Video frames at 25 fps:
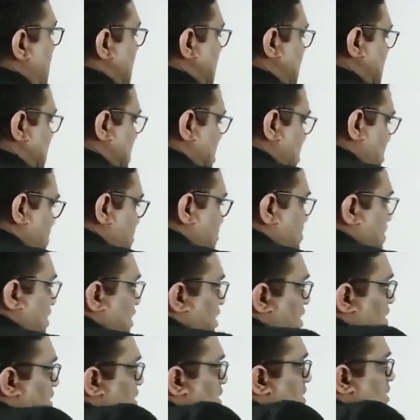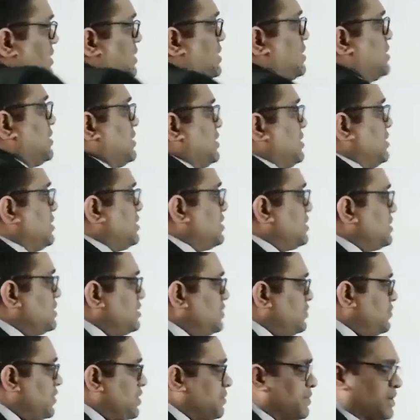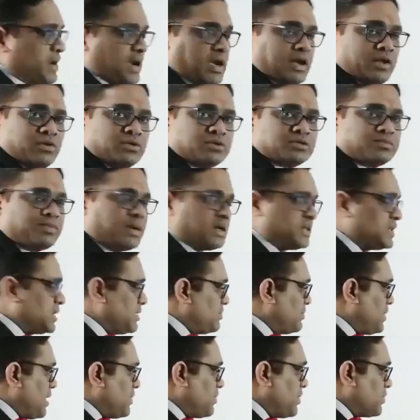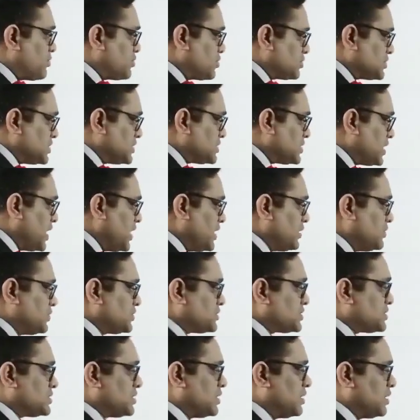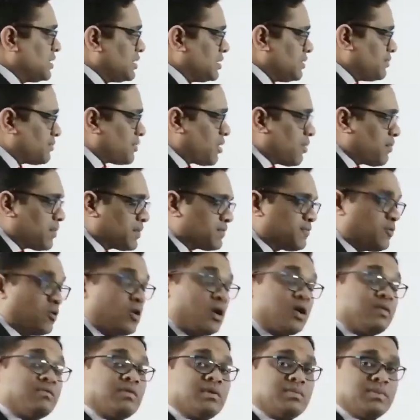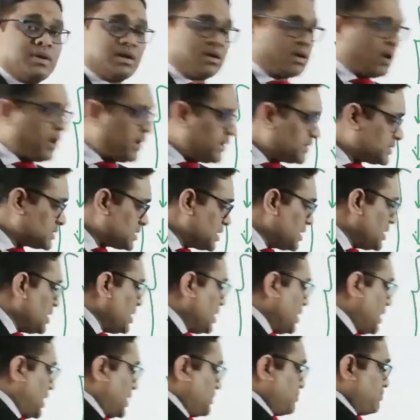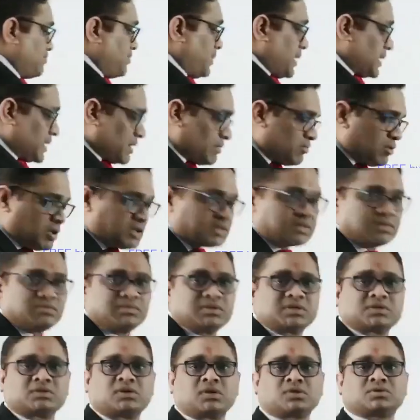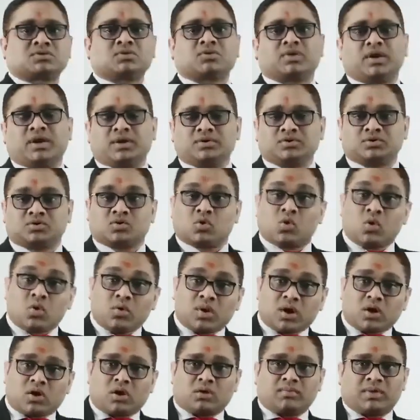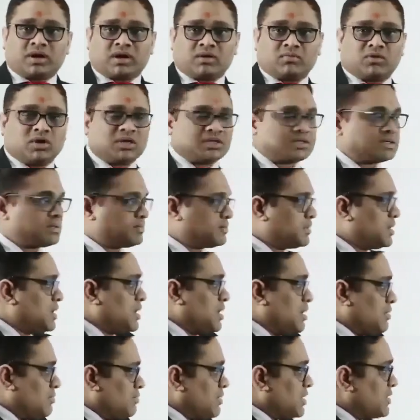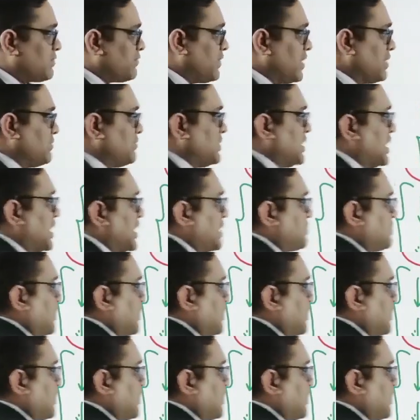radical injury will be reduced by them, apoptosis reduced, proper folding will be increased, and metabolism is also reduced, overall metabolism. But when we are